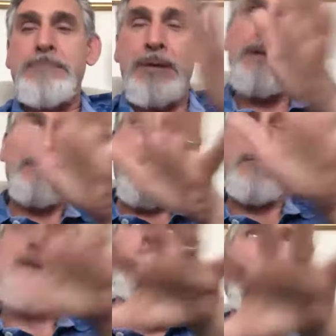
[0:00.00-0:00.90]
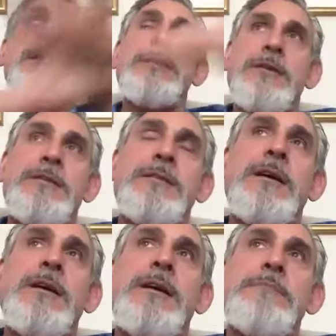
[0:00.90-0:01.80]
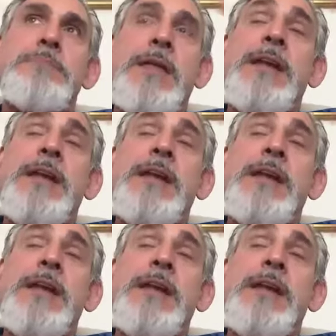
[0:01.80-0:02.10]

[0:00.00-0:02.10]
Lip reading: But anyway, but then